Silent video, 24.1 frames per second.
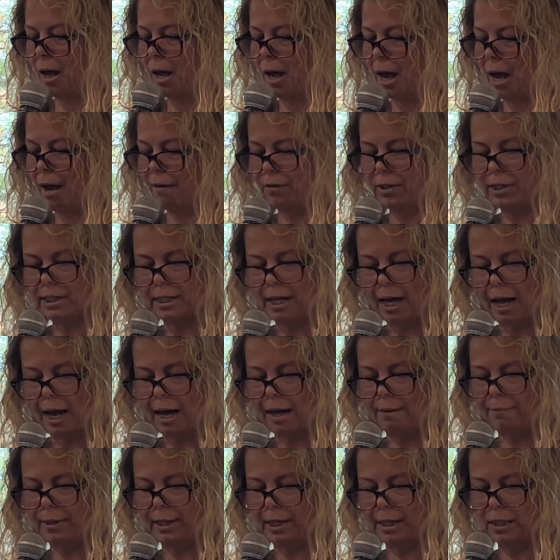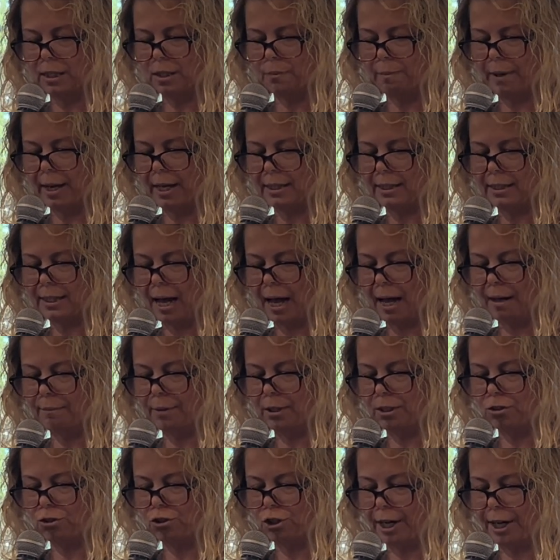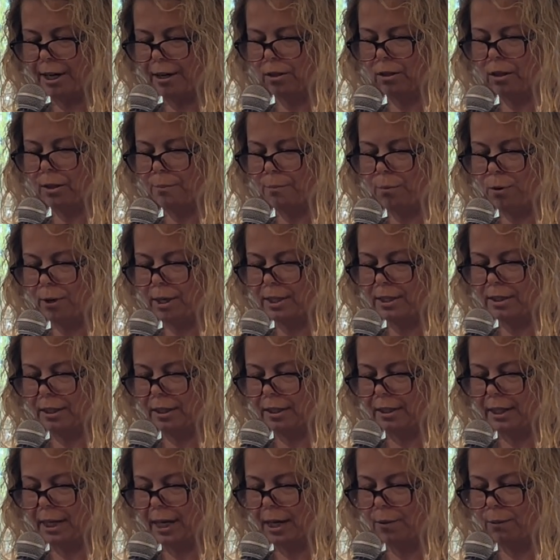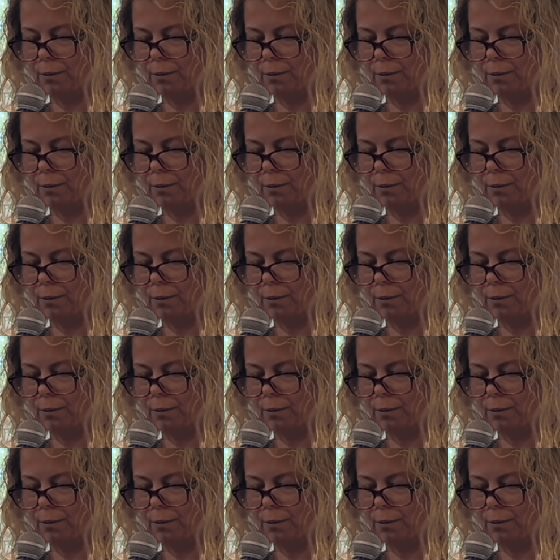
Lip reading: Every time he spent time in jail or prison, it